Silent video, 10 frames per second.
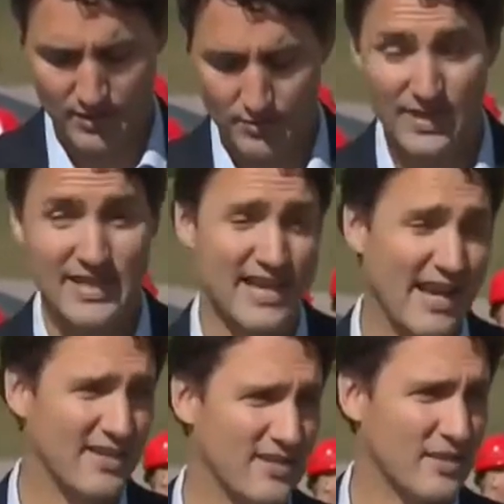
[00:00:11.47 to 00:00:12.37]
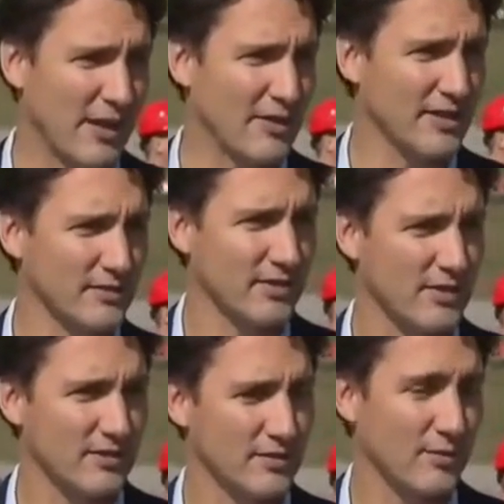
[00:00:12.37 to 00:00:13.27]
When he's asked about it,
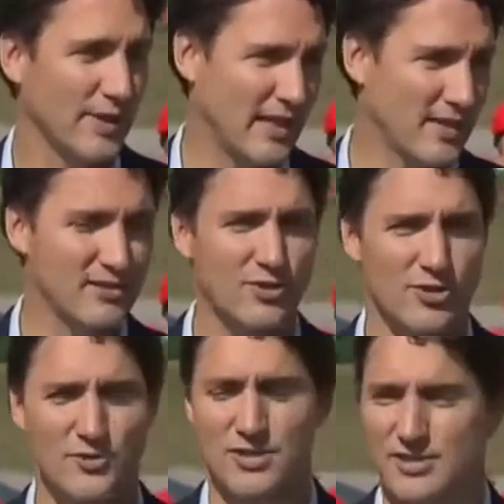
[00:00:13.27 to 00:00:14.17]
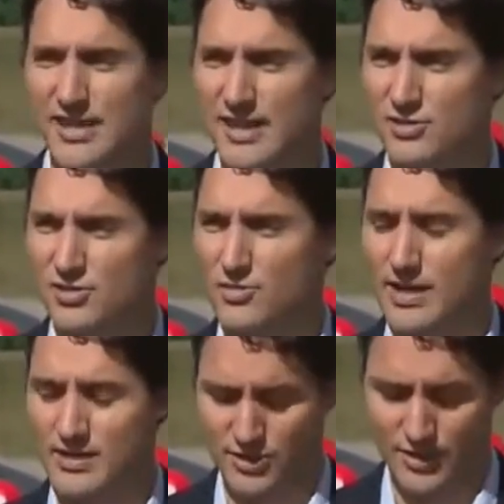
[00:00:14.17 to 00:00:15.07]
when he chooses to answer
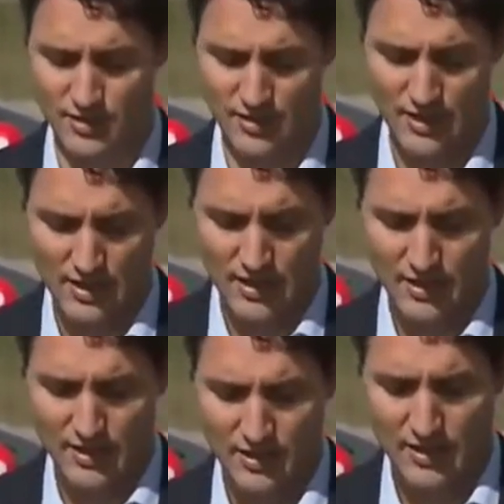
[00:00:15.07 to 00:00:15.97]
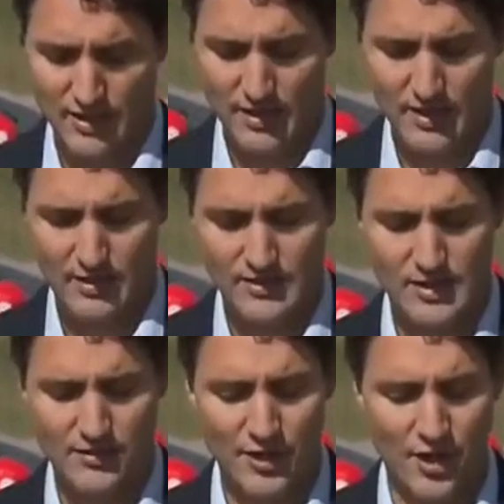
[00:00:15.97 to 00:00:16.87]
questions,
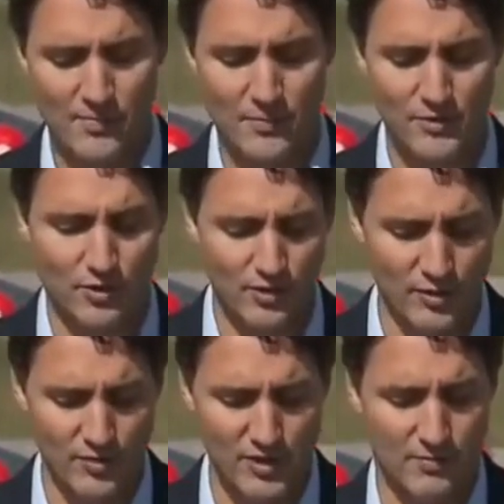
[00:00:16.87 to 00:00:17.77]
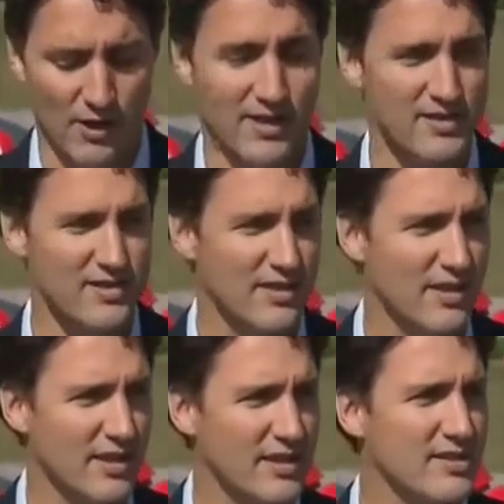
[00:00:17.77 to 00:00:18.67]
Stephen Harper's only response
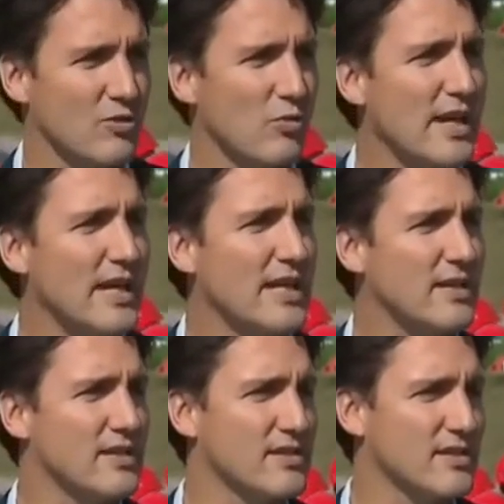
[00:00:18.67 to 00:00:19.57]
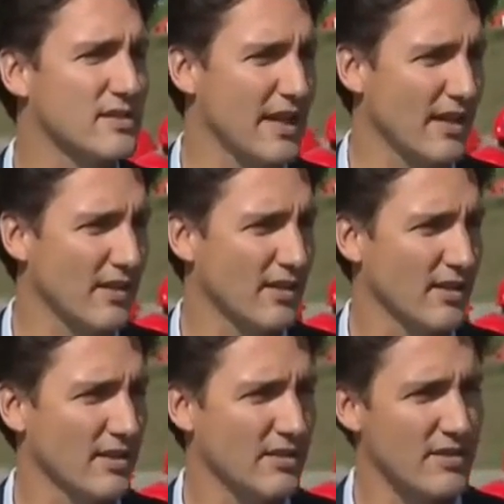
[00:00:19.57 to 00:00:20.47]
is that we need to stick
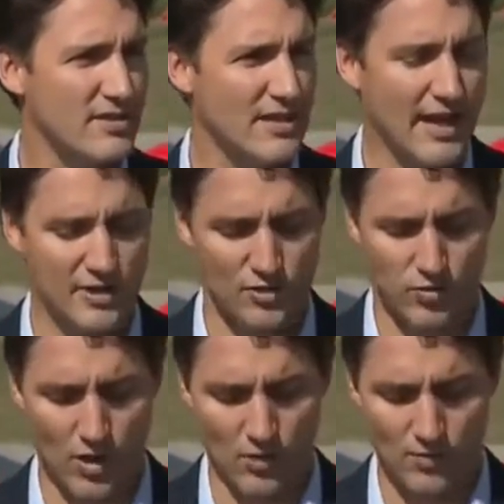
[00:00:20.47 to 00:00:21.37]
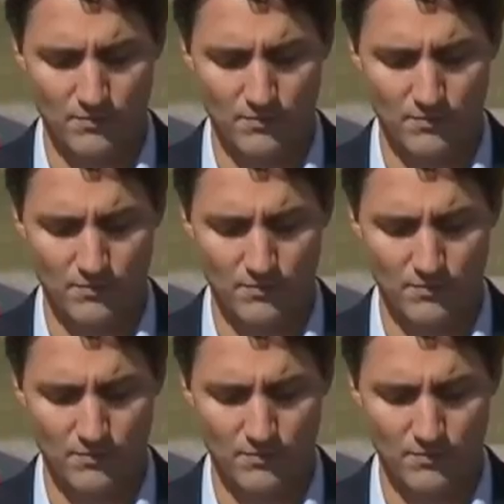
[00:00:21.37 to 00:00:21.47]
to the status quo.